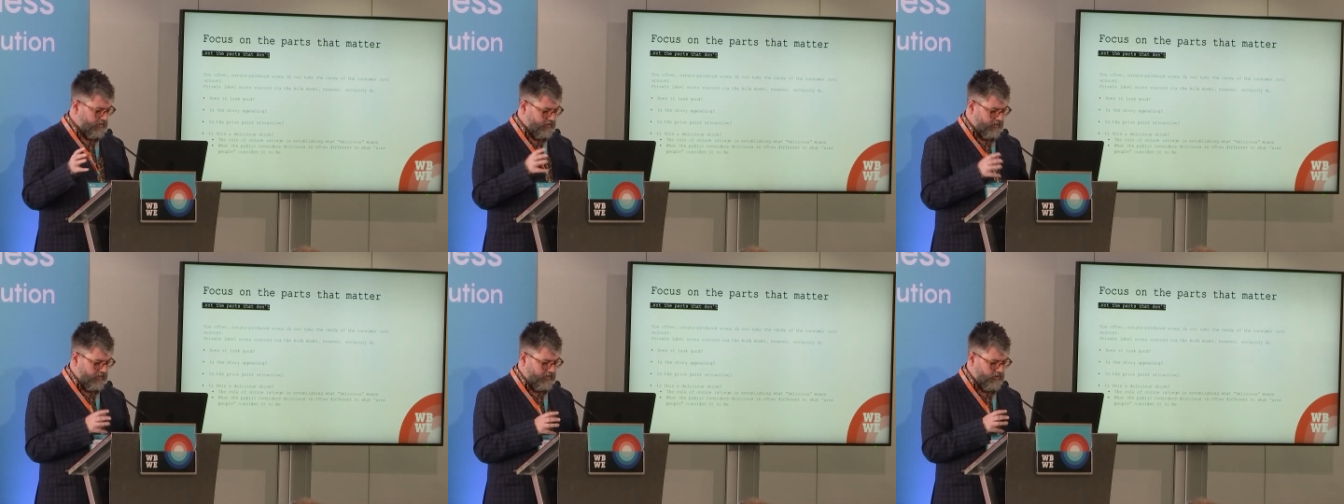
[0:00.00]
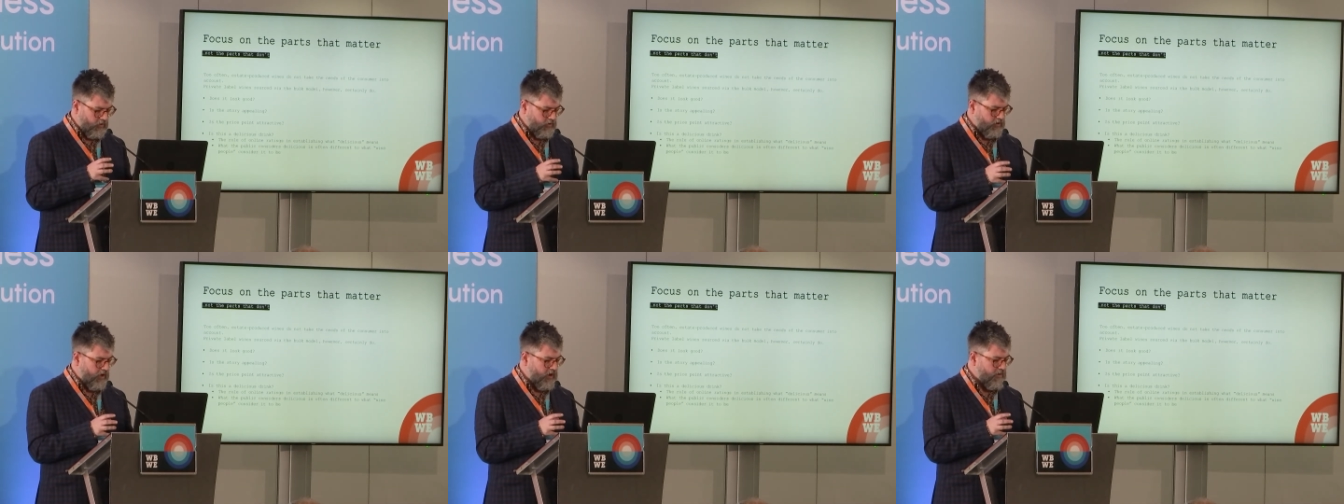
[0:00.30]
these
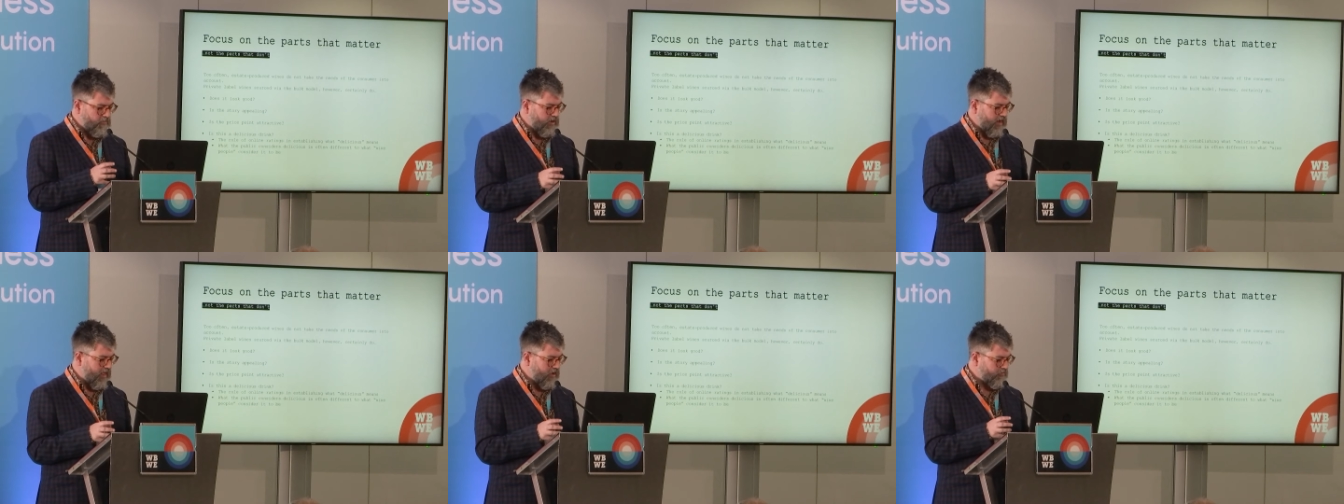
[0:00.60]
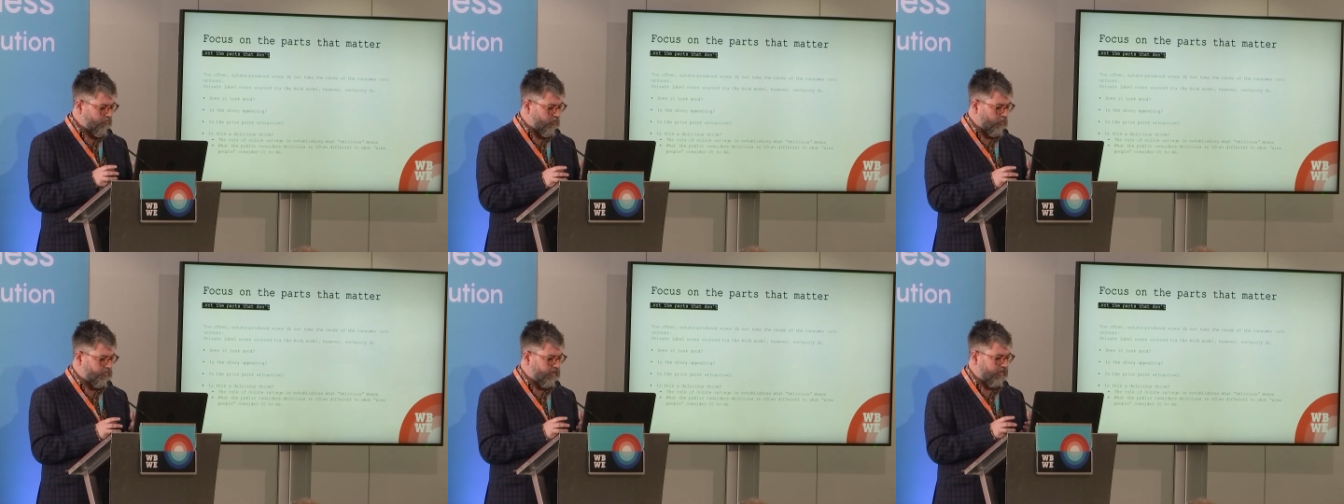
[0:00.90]
online
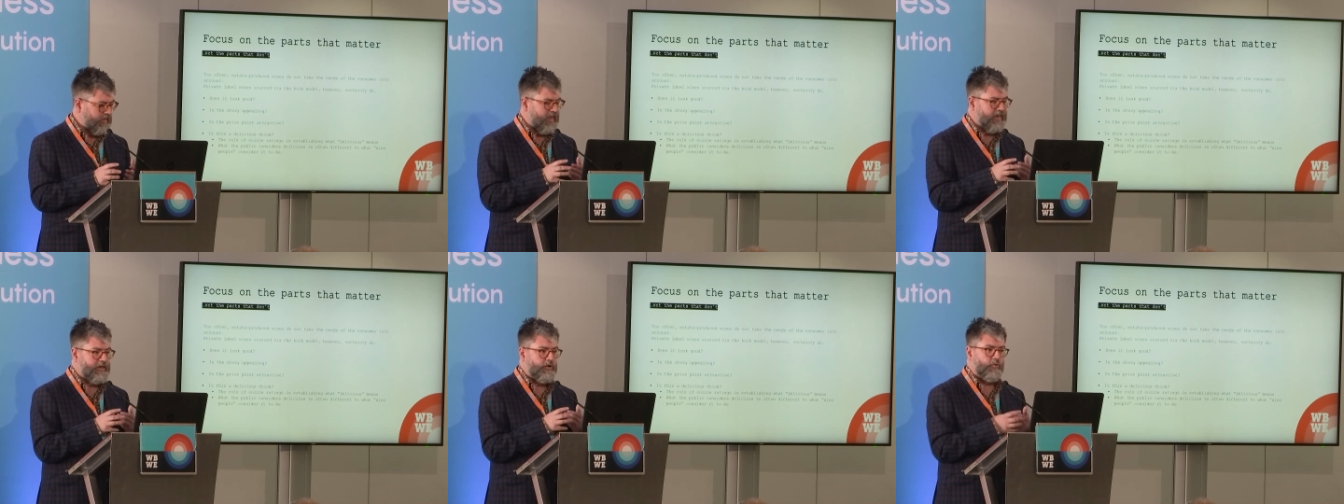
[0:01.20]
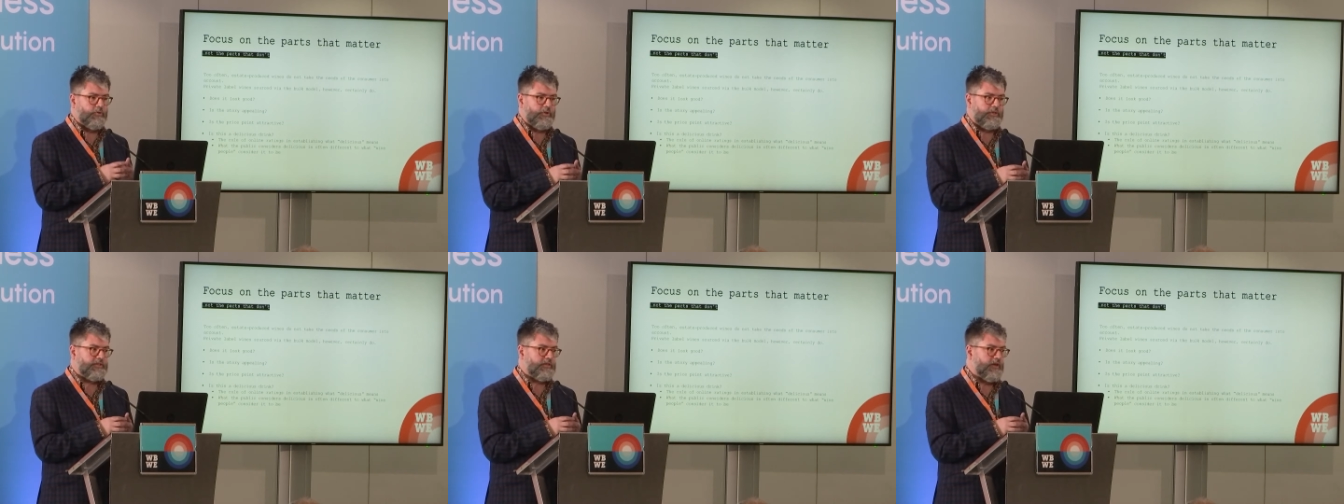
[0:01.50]
platforms are getting
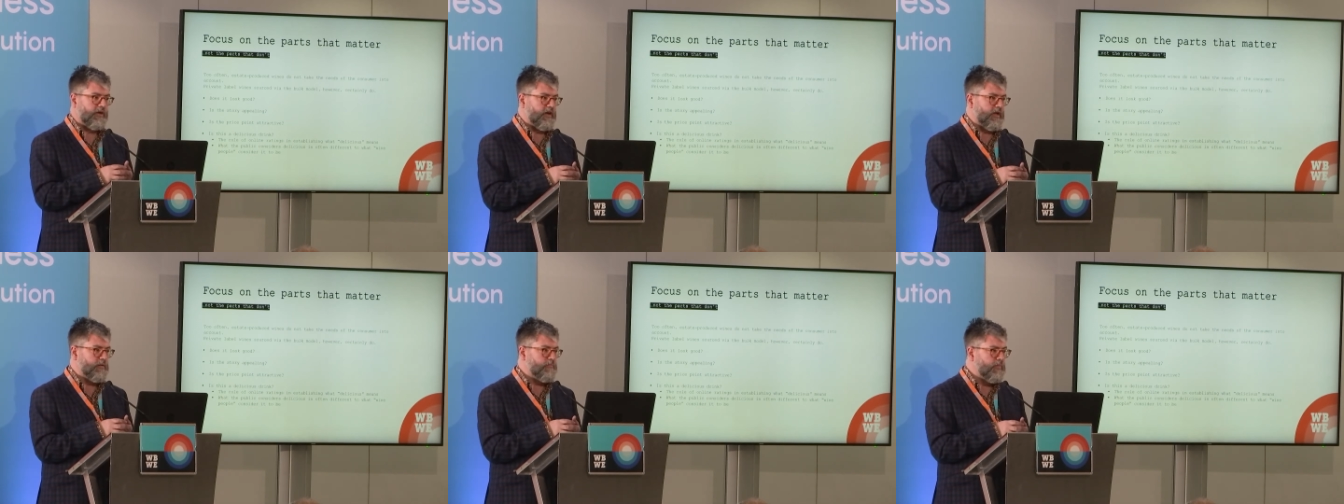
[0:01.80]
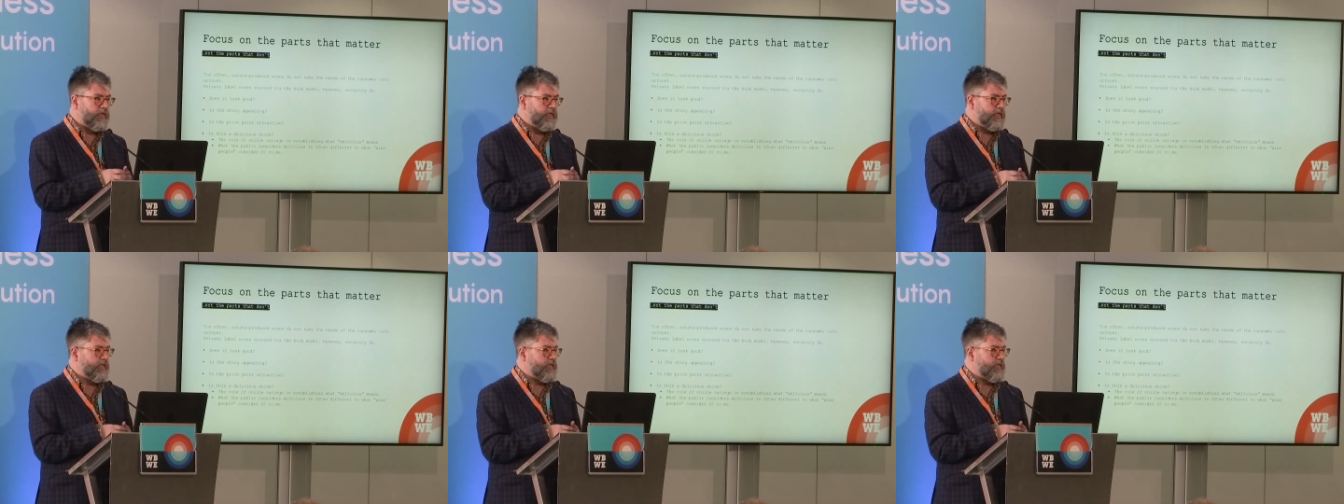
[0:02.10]
all the time,